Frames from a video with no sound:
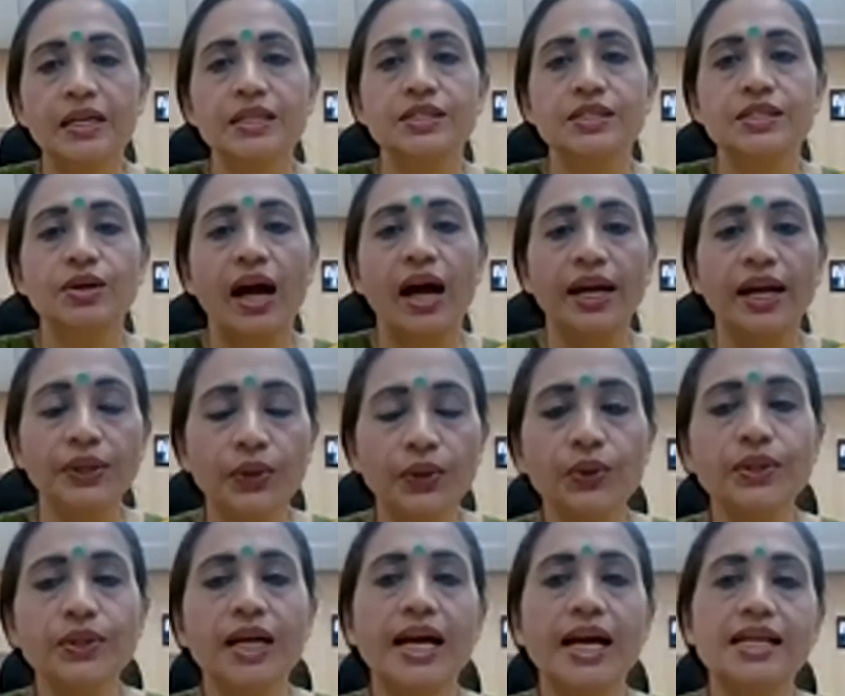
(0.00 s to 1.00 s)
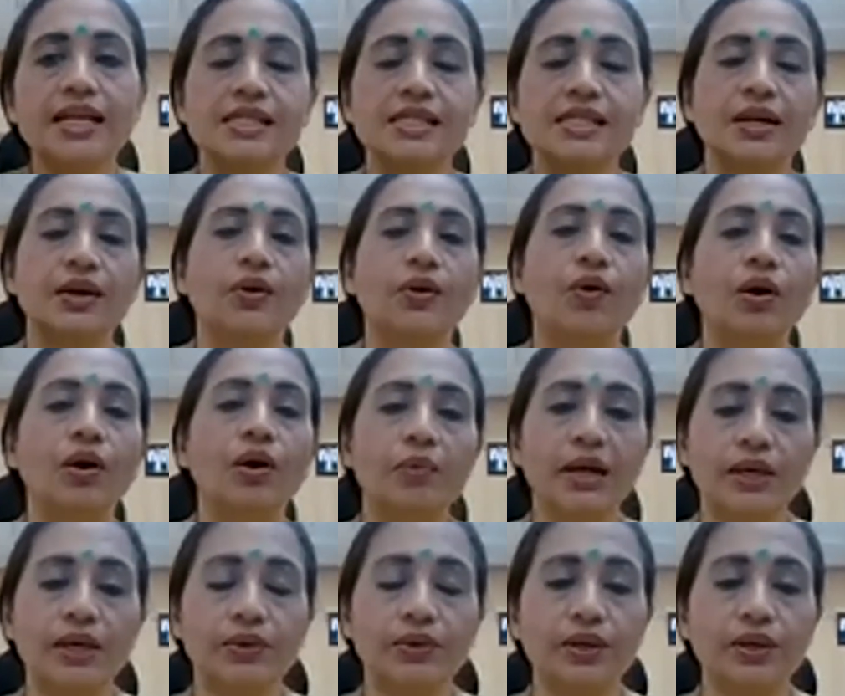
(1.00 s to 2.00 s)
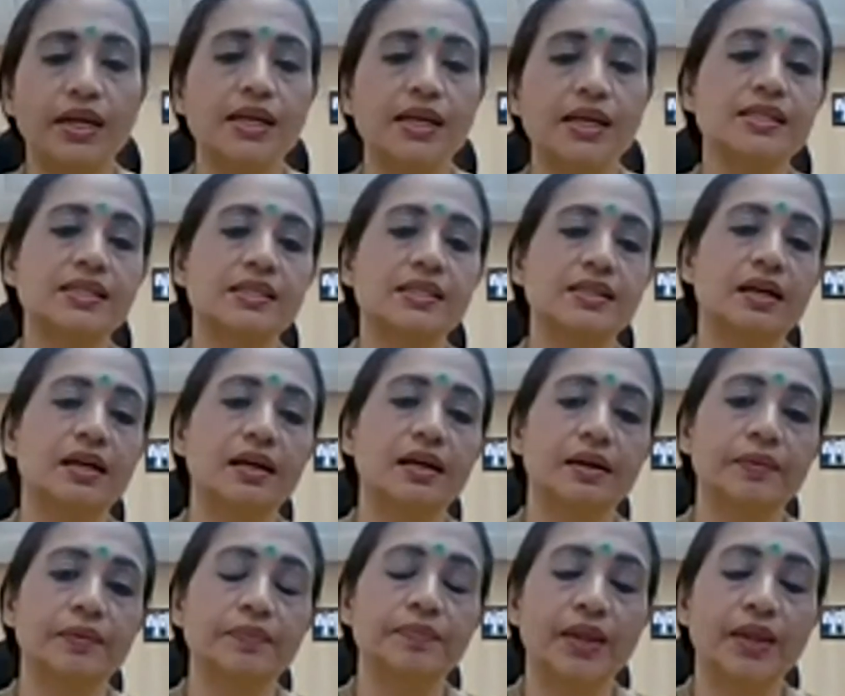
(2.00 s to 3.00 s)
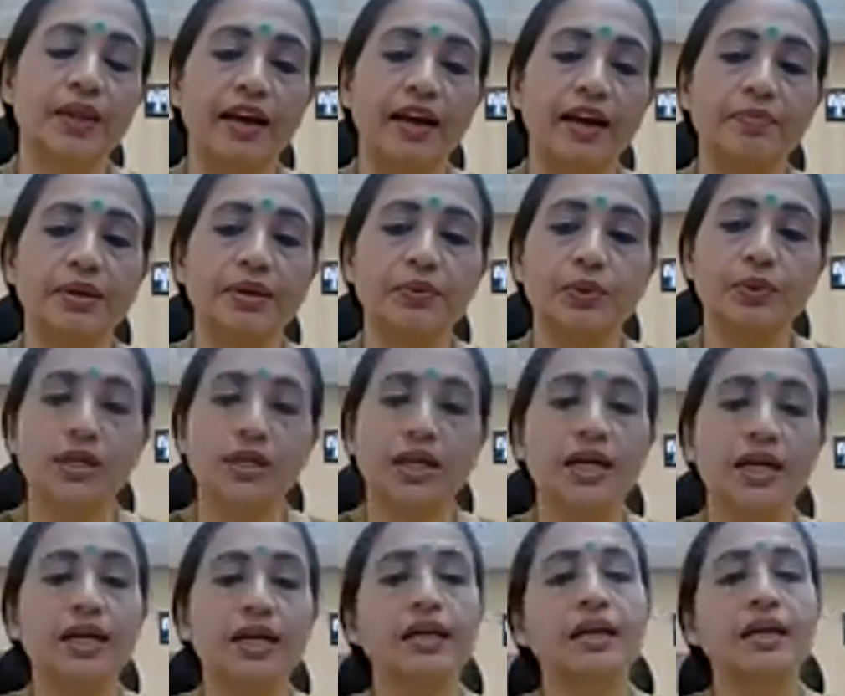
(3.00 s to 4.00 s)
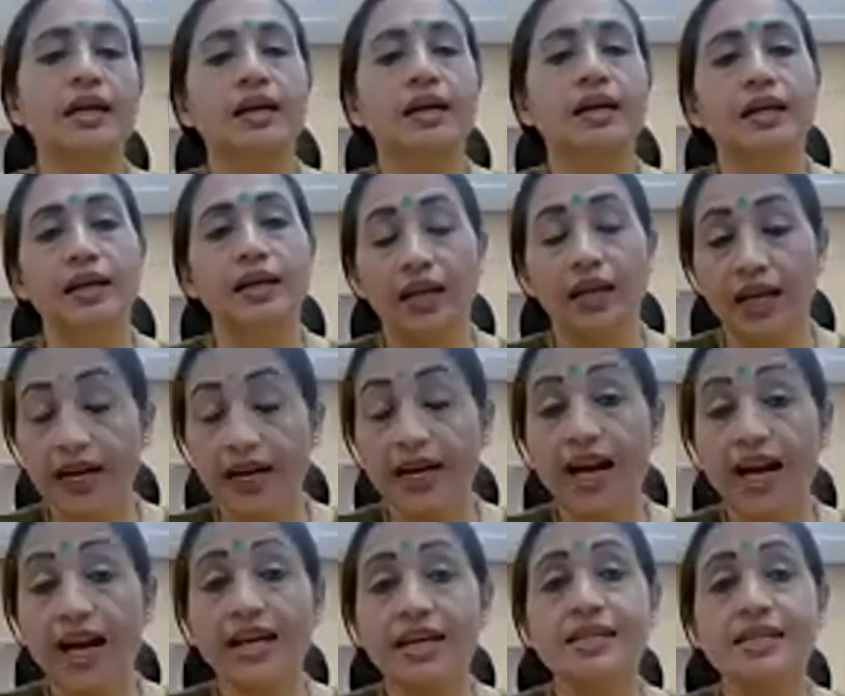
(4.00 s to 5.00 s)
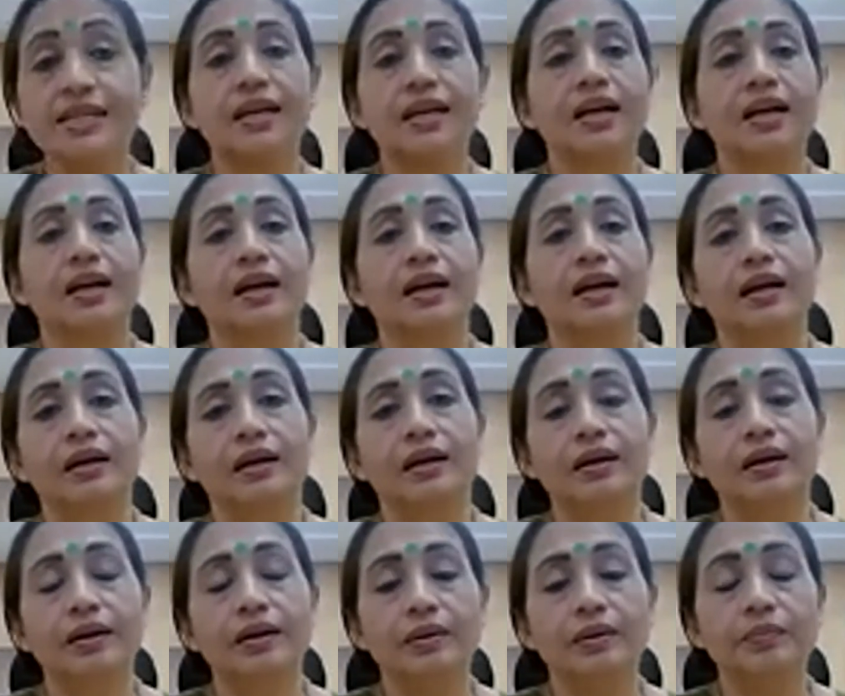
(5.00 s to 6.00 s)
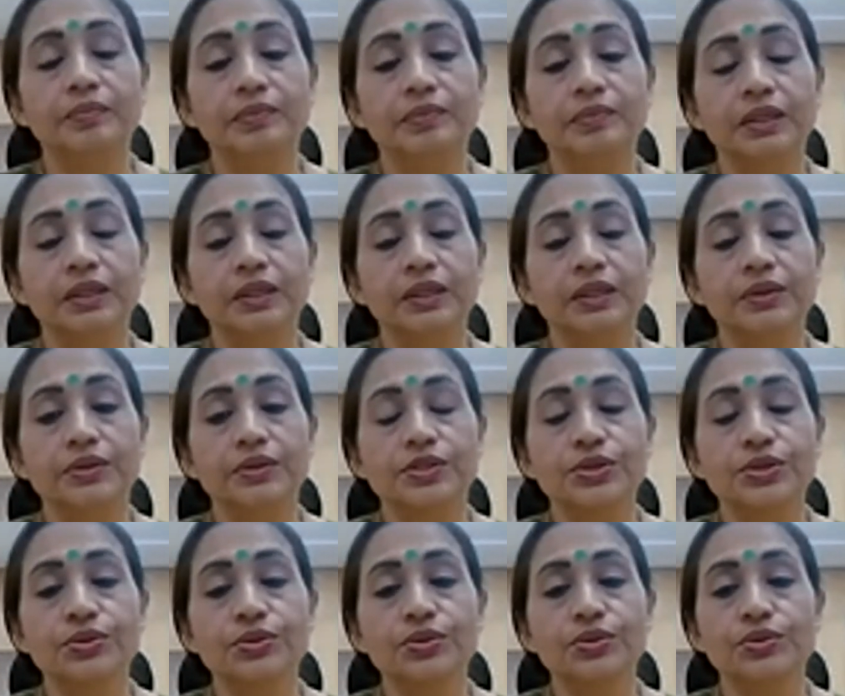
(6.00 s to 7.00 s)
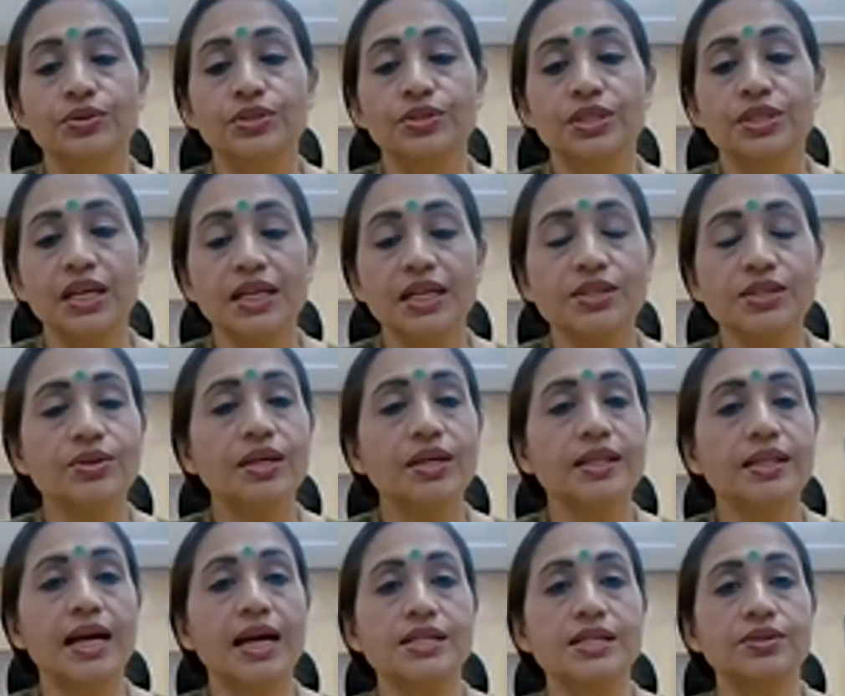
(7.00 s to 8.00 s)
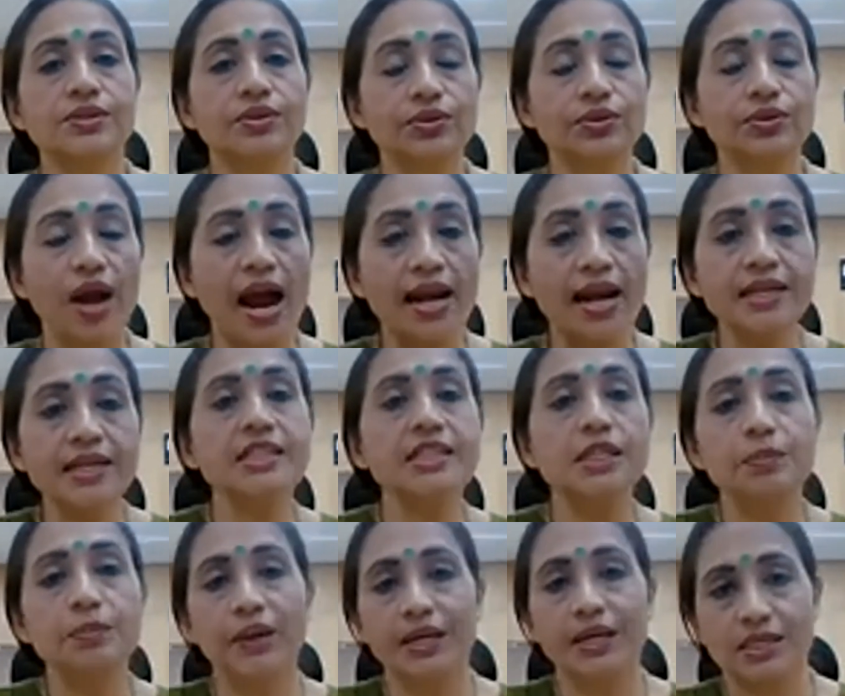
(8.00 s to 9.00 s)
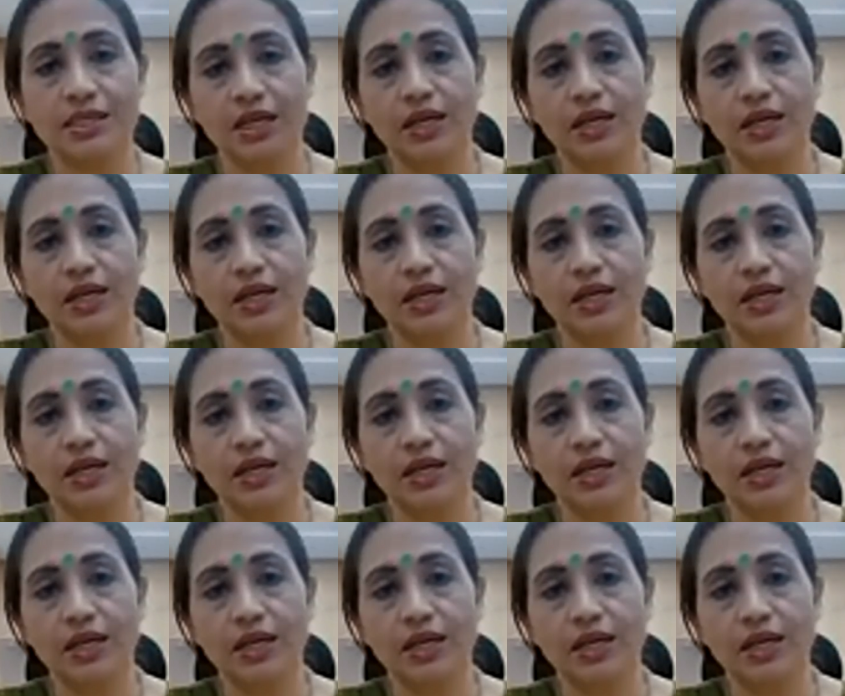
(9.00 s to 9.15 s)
So I know that all my colleagues have been working day and night, to see to it that, you know, to anticipate